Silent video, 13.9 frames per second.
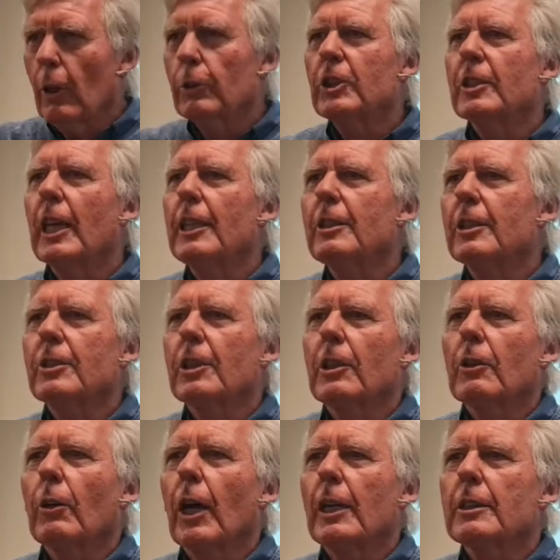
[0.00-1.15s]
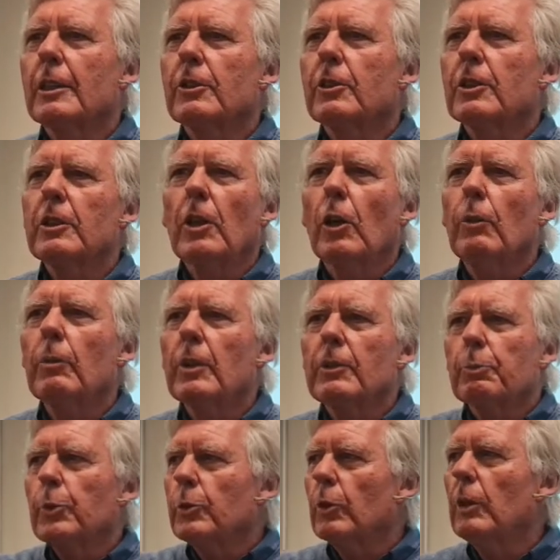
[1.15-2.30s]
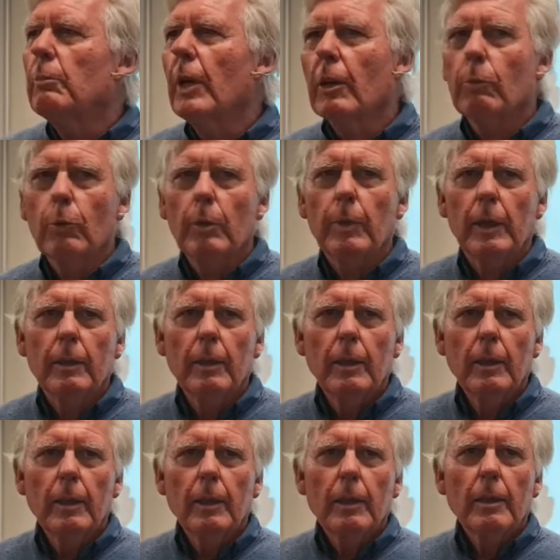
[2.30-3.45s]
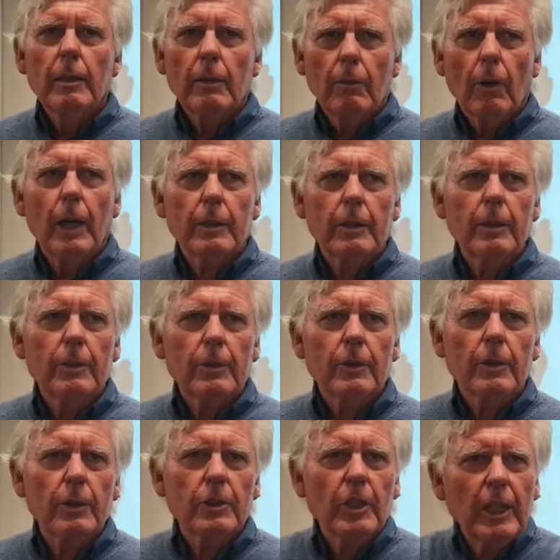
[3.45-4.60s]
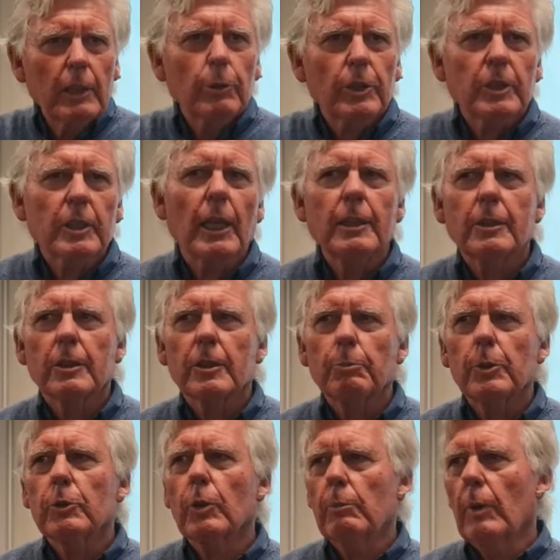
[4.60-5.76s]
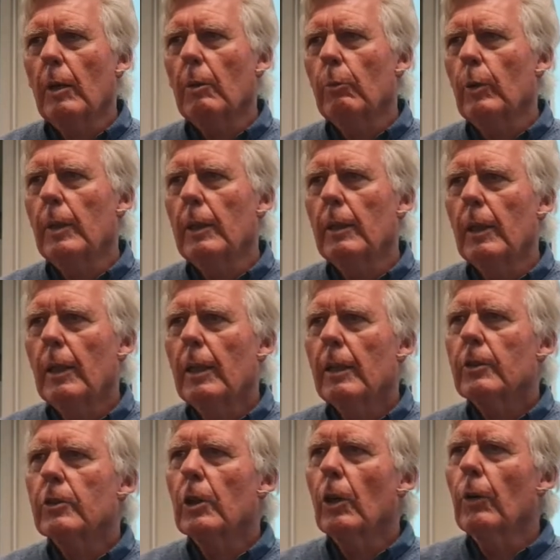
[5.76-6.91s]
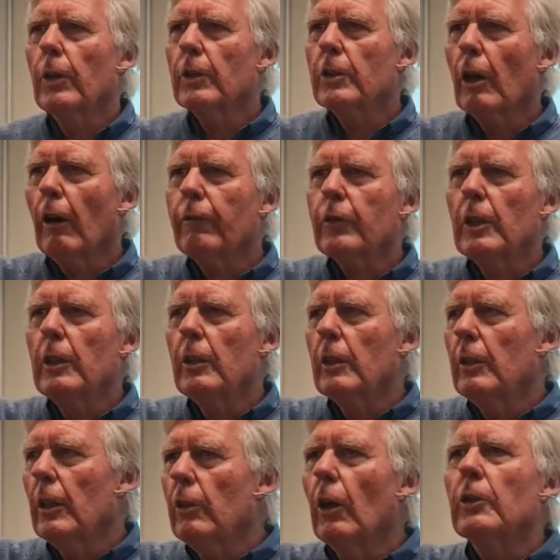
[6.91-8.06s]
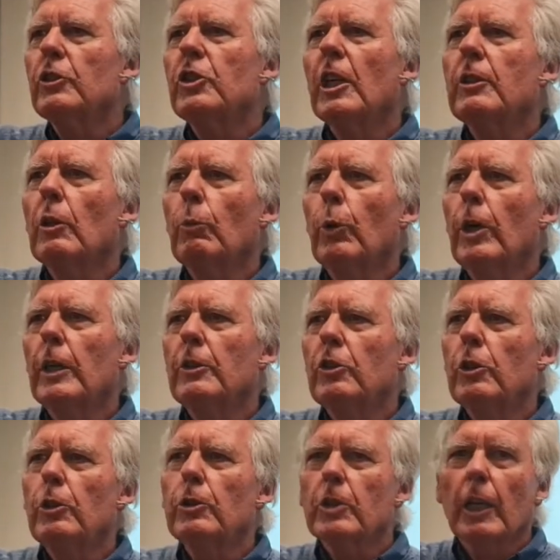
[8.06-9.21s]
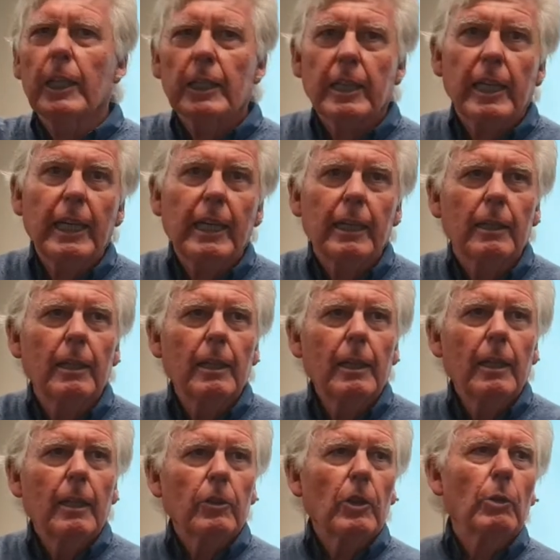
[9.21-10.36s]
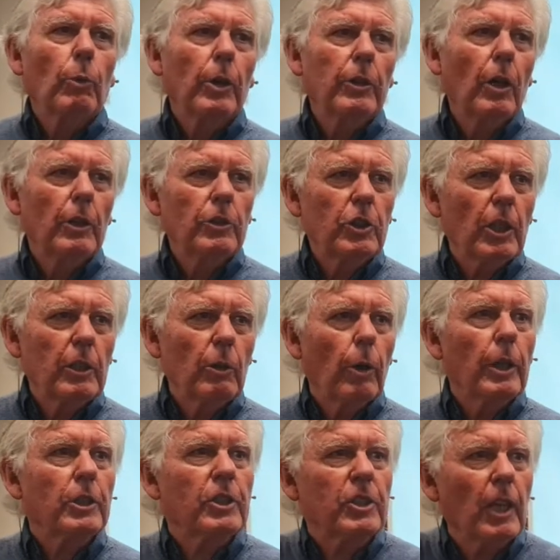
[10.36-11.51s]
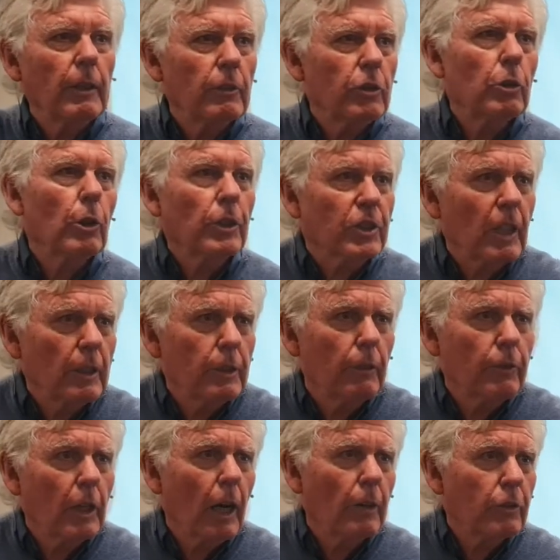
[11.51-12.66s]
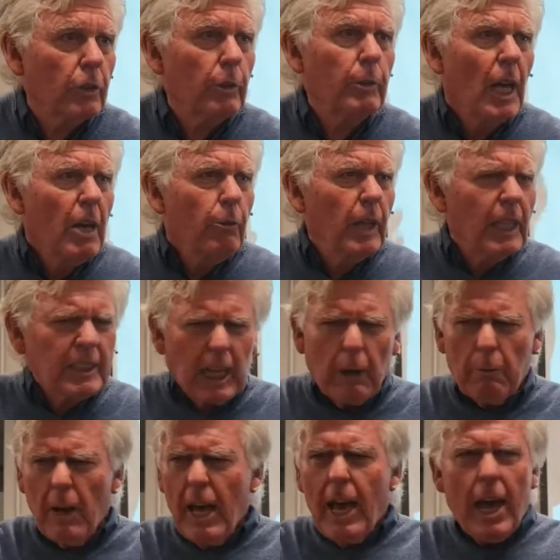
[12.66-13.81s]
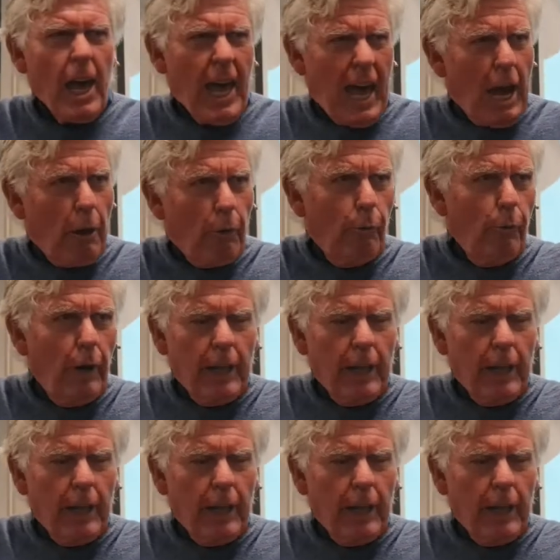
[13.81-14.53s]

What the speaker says: status in Christ. It's, you know, between men and women, right? There's an equal status between men and women. So there's often non-gender words used like king. The other one, non-gender one, is sons. You're all sons of God. Do you realize how